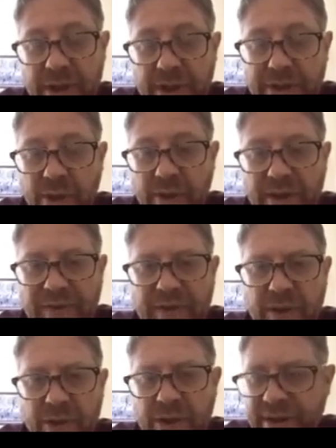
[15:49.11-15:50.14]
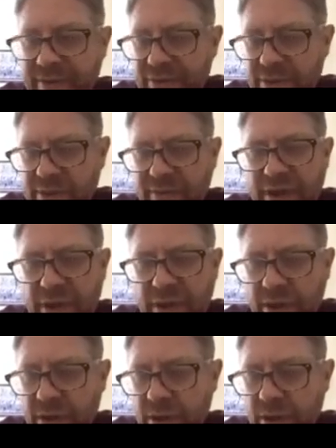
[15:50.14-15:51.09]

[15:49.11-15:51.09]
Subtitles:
So even though you have severe